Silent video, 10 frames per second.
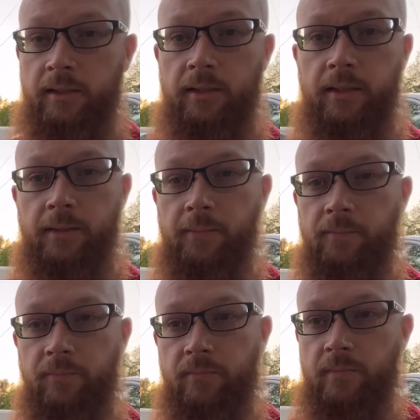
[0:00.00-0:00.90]

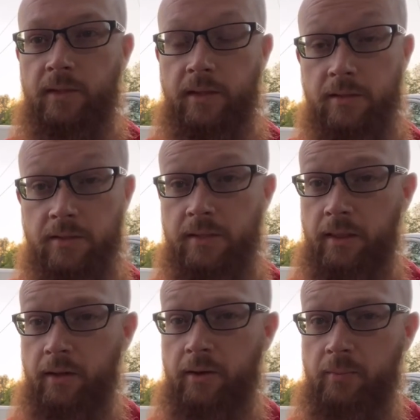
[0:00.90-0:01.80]
doesn't sit
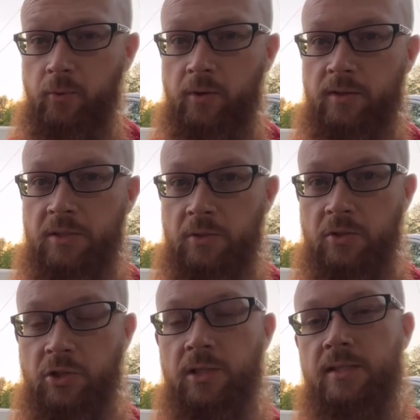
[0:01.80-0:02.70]
there anymore. So
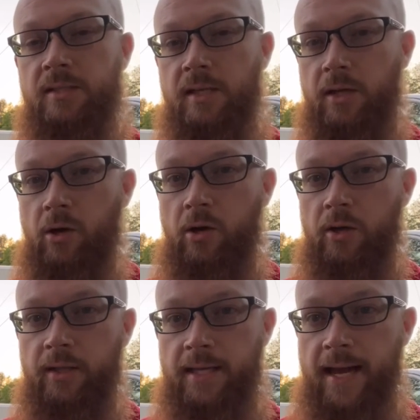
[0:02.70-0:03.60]
it's just sitting
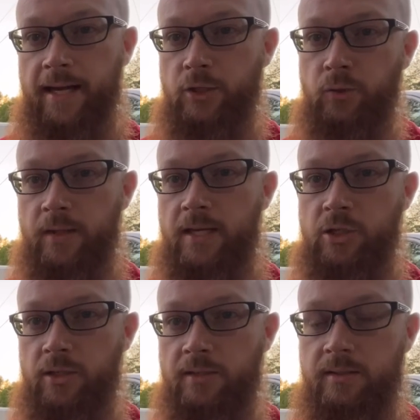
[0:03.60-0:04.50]
on the actual
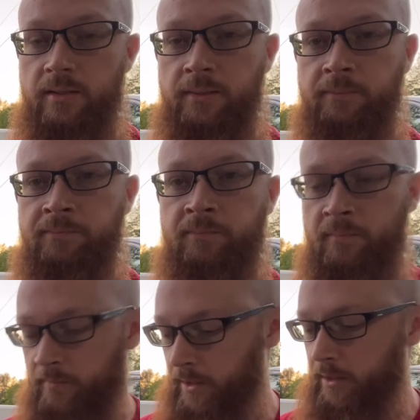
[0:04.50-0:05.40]
hinges.
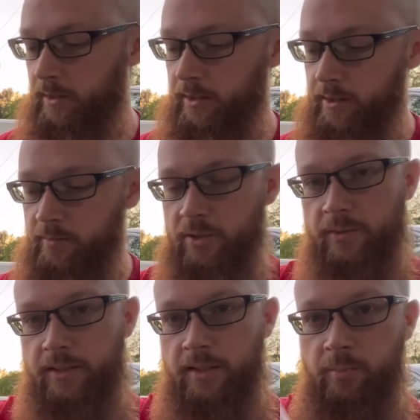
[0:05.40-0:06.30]
So
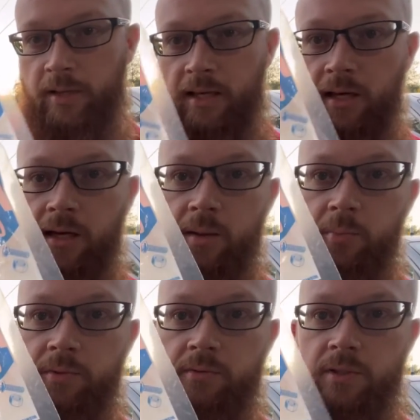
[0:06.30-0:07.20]
I did pick
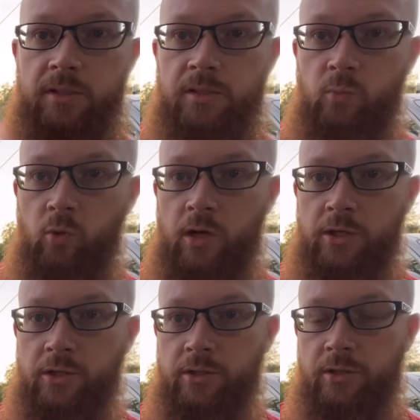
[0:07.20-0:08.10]
up just some
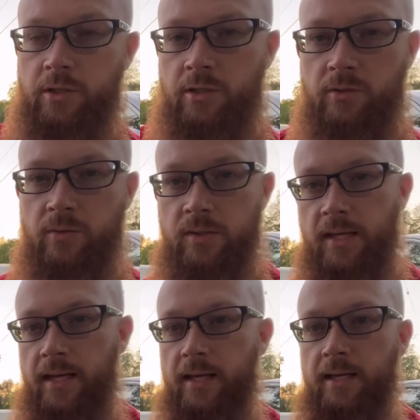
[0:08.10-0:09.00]
washers to use
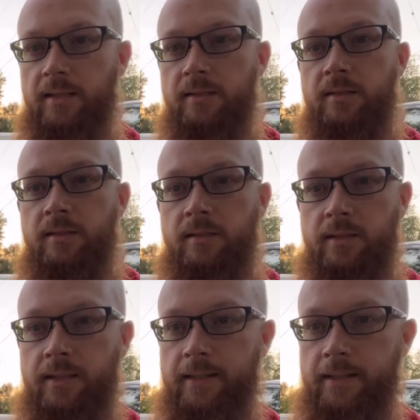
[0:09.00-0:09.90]
as
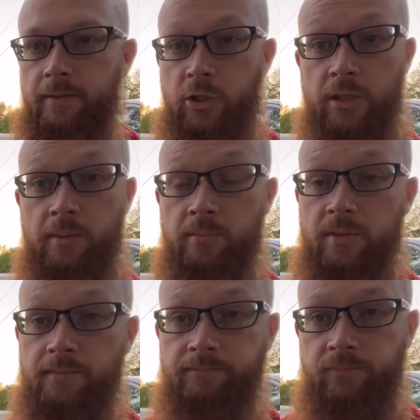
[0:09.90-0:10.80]

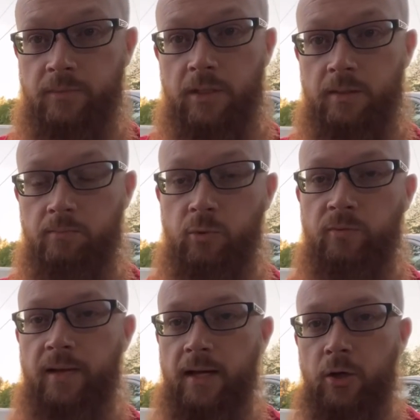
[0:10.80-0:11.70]
shims to
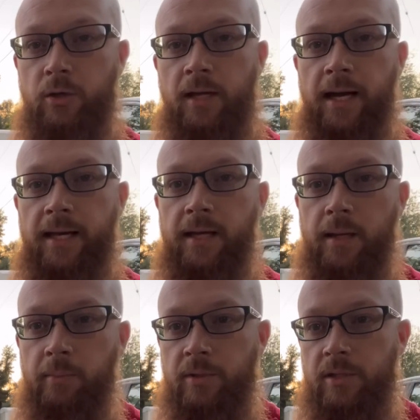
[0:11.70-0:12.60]
move that hood height
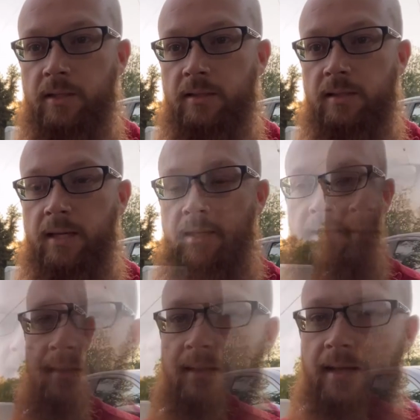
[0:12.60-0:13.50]
up just
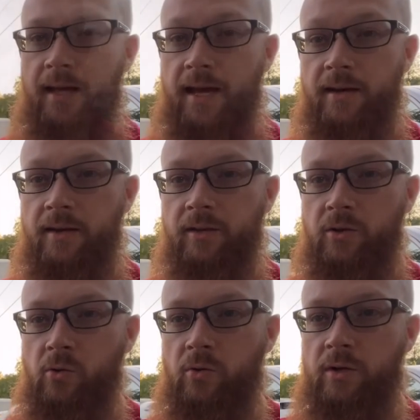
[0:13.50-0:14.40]
slightly. And on the
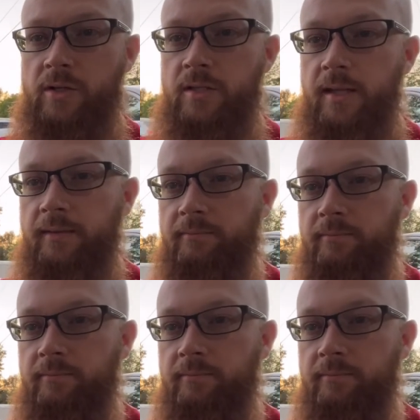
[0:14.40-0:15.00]
corners, like